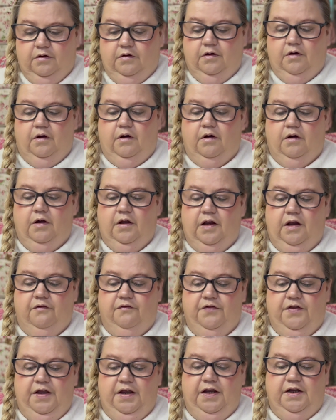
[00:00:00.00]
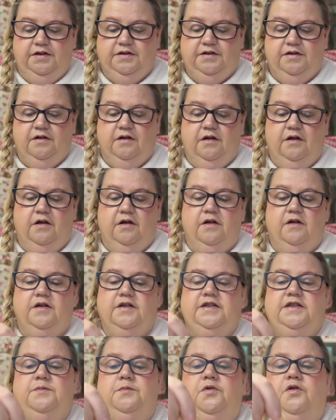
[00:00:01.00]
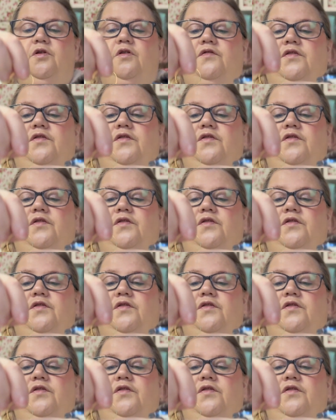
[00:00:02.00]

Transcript: I love these. Some more of